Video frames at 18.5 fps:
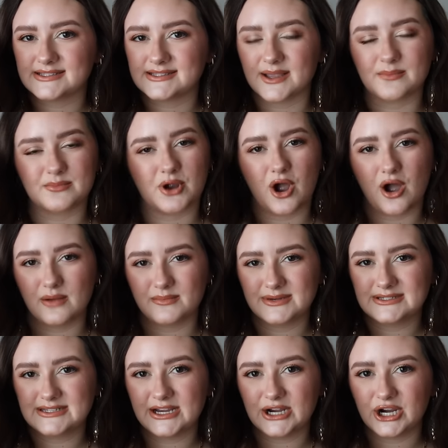some
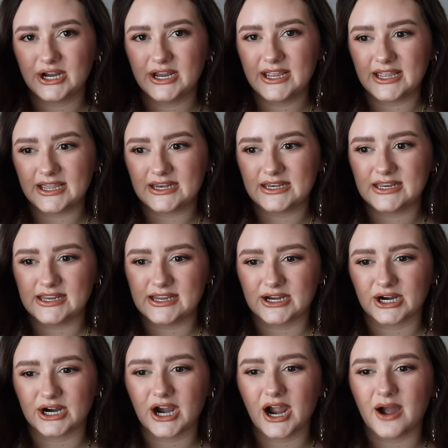commentary in
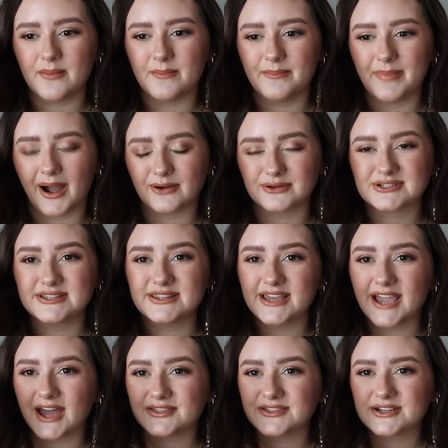here about
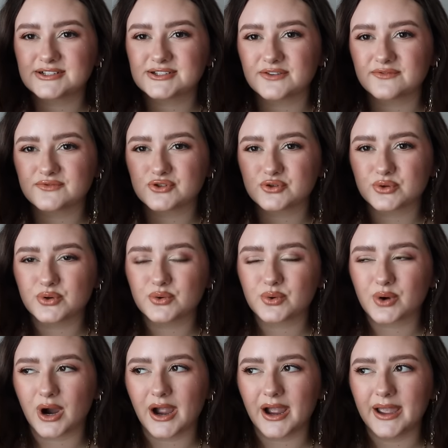the ethics of true
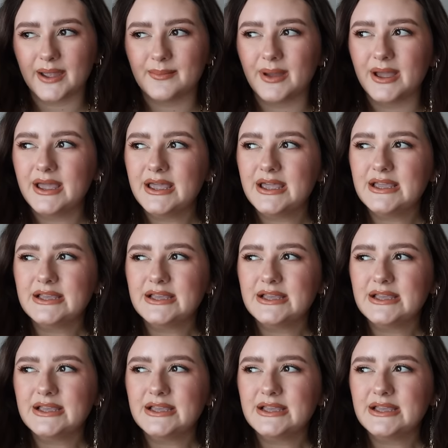crime.